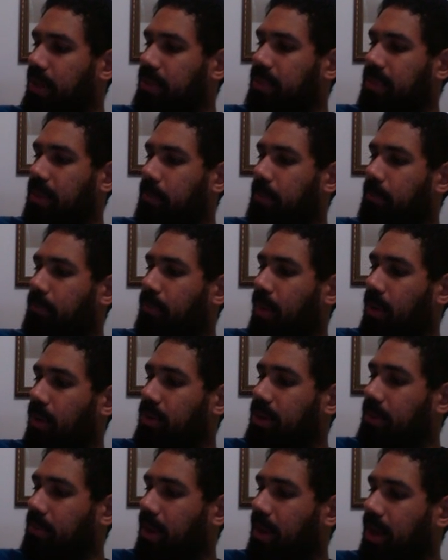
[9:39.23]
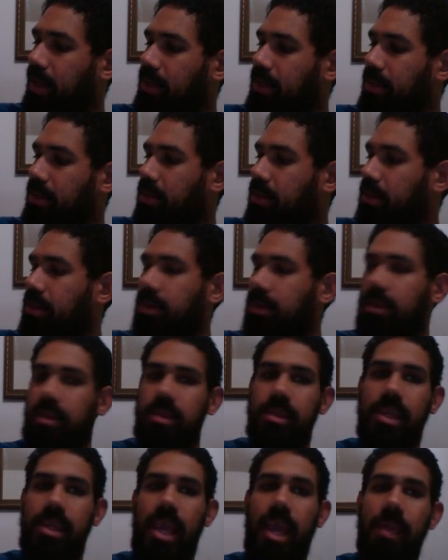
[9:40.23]
the Pokemon
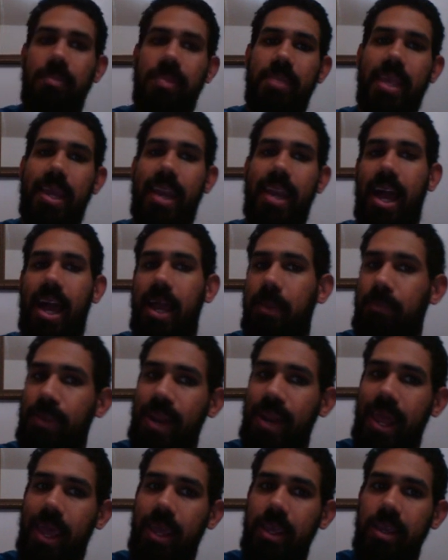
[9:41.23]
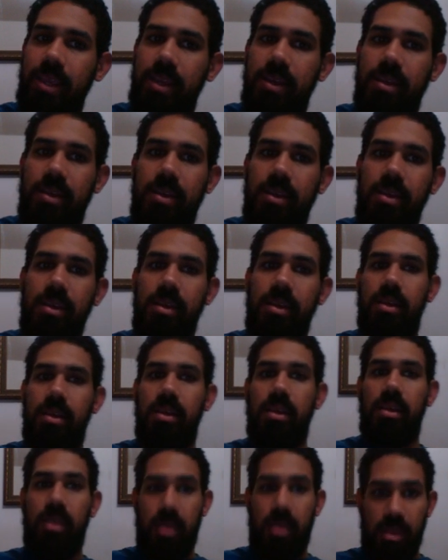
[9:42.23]
games that I play,
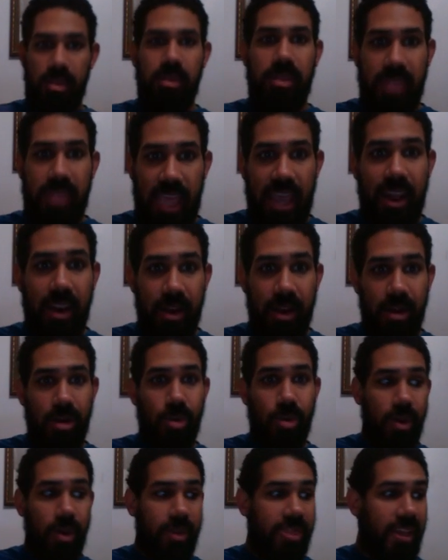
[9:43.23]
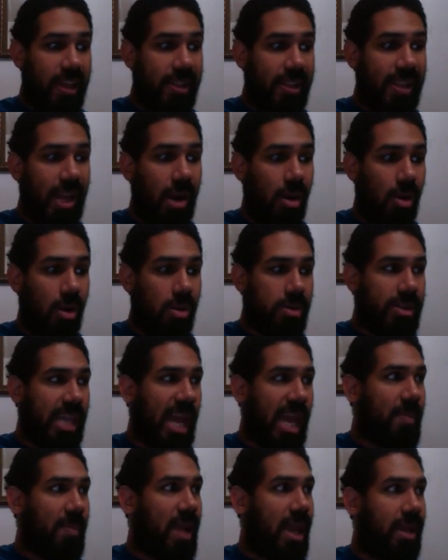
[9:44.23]
they're within their own
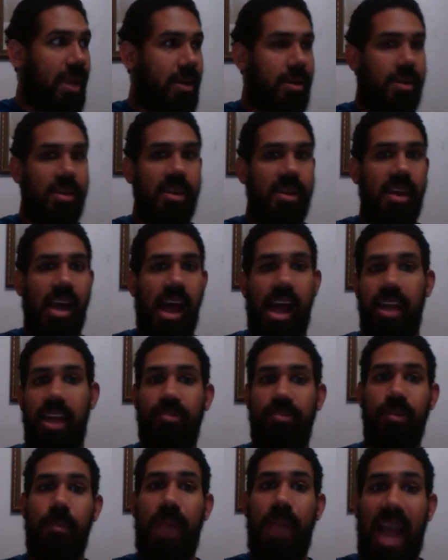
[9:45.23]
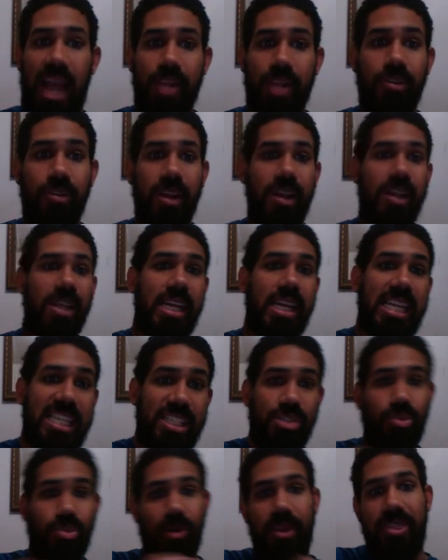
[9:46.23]
timeline. As for Pandring,
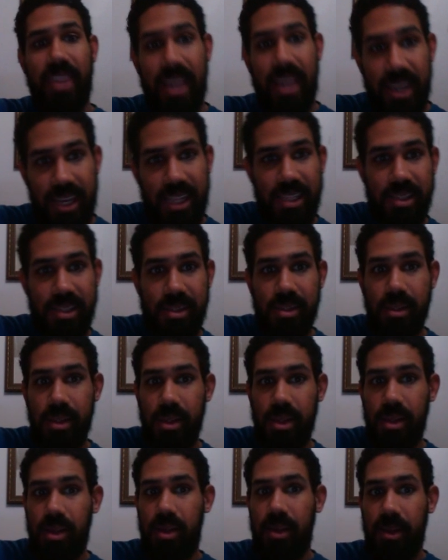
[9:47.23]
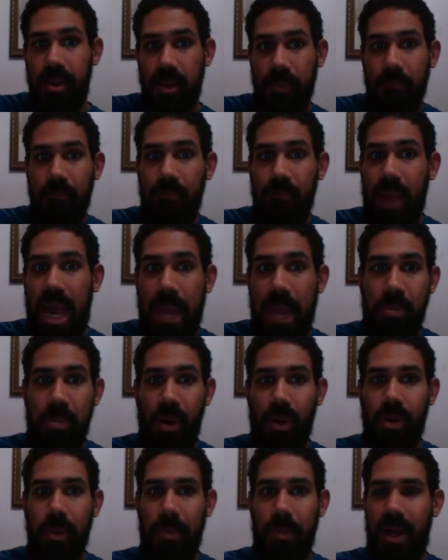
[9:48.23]
he's within my
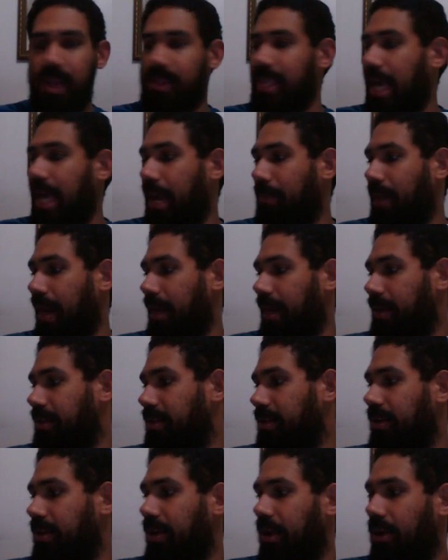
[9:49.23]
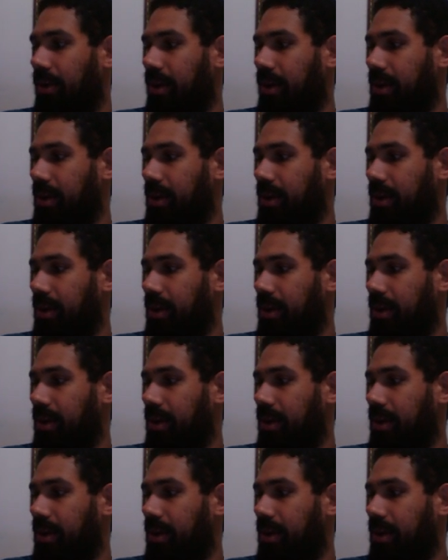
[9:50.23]
Pokemon timeline. You know,